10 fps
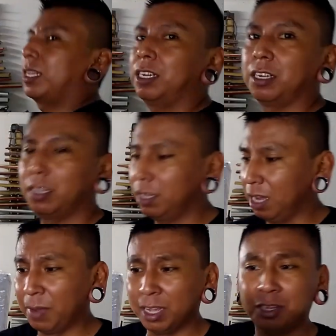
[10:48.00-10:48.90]
Sanchez,
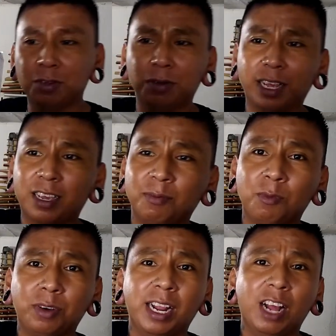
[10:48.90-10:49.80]
I mean, it's still like
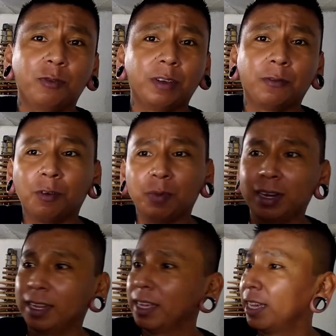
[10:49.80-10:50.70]
more than halfway full
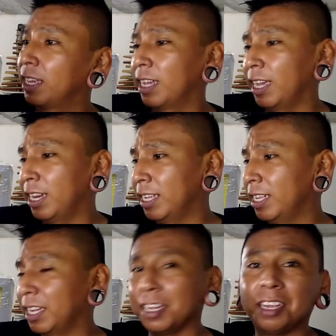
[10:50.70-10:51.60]
minute, and it's
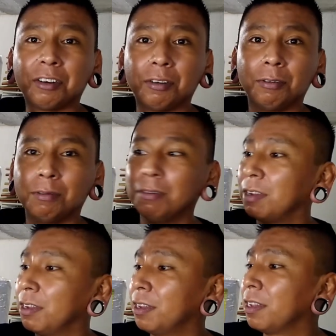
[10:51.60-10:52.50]
like a year old.
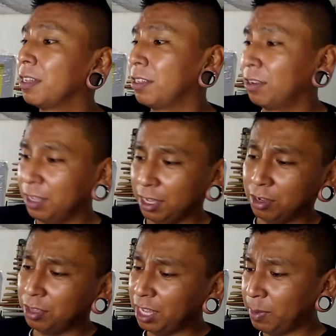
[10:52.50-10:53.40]
The only
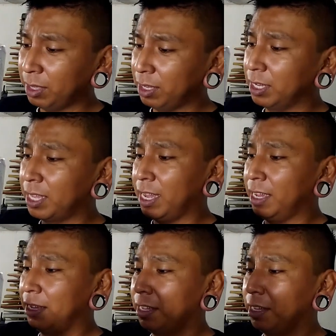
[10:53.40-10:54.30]
good thing about this is
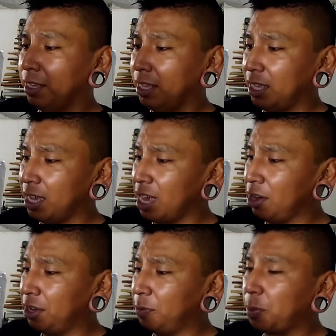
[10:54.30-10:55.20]
that
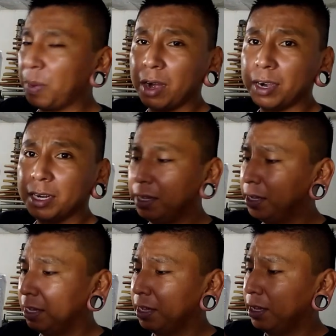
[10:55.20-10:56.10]
I'll keep prepared
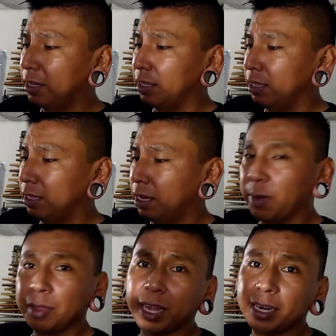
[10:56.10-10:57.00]
the
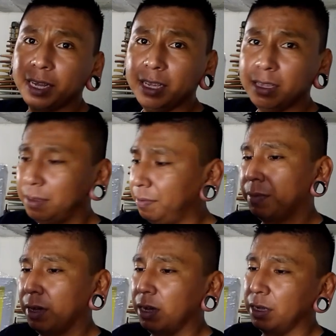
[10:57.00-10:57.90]
amount I need,
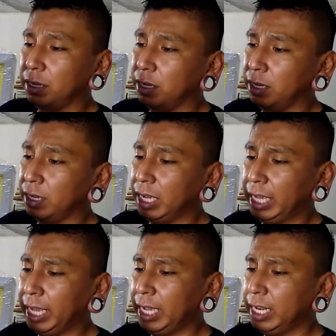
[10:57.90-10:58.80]
but
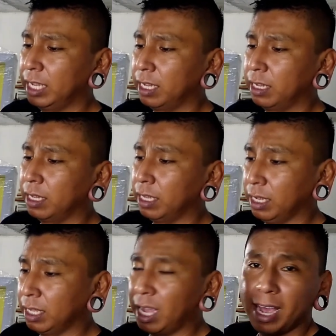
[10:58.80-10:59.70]
again,
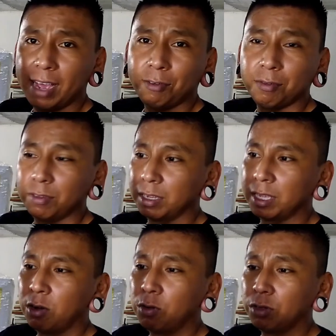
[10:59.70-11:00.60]
does
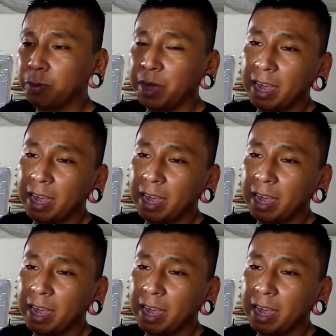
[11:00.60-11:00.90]
not hold up